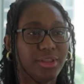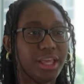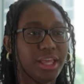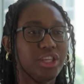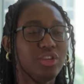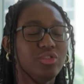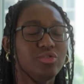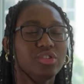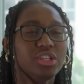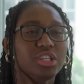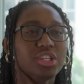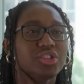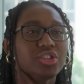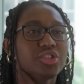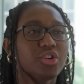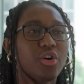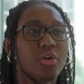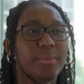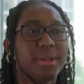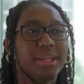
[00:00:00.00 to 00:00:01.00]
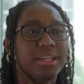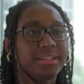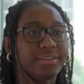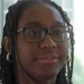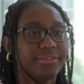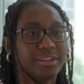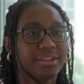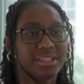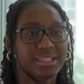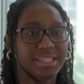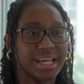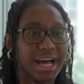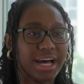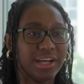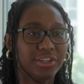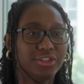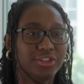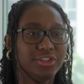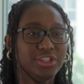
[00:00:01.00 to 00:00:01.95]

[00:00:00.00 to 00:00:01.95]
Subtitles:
Like, you see so many different styles.